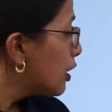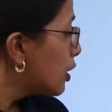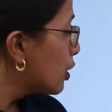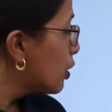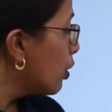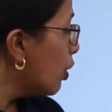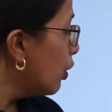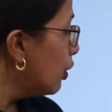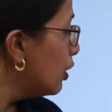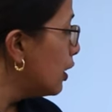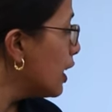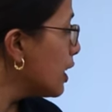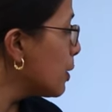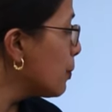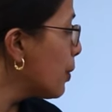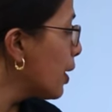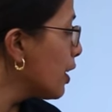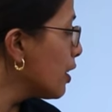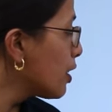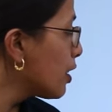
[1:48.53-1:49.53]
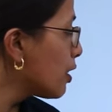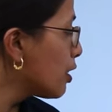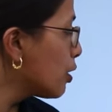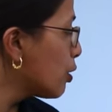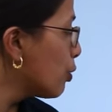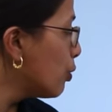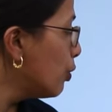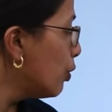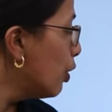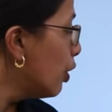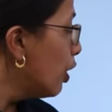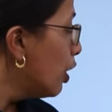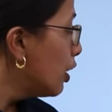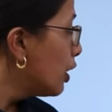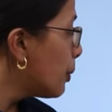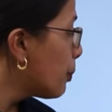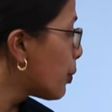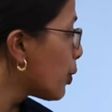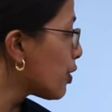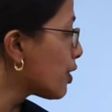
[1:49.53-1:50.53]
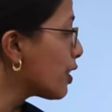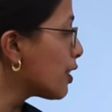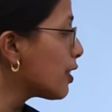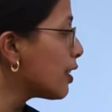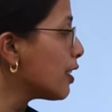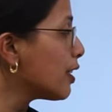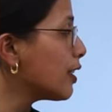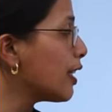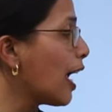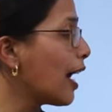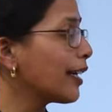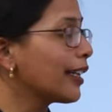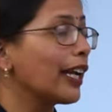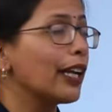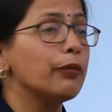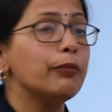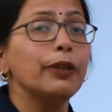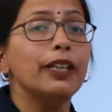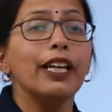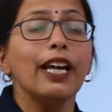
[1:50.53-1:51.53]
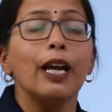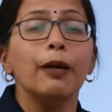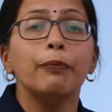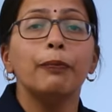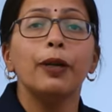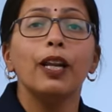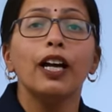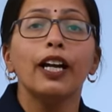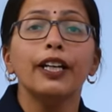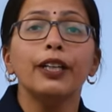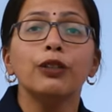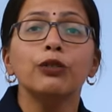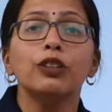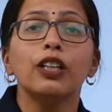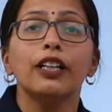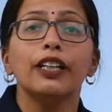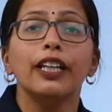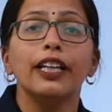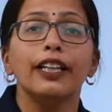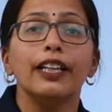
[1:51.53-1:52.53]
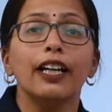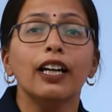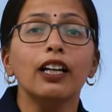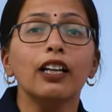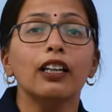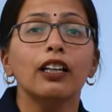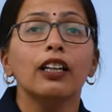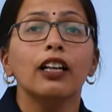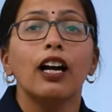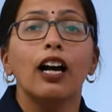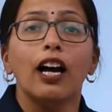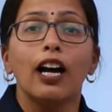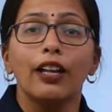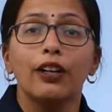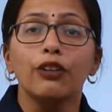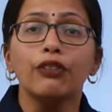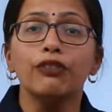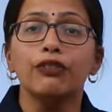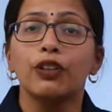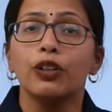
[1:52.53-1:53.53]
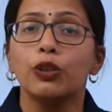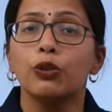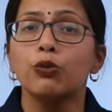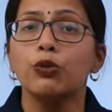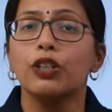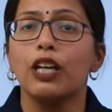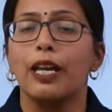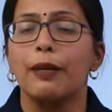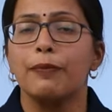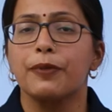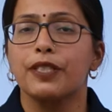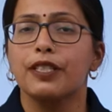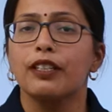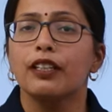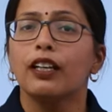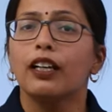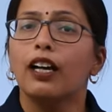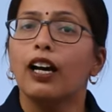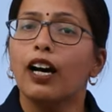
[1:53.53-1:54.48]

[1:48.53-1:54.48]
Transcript: So this brings us to the processes that can be applied to the data are of two types.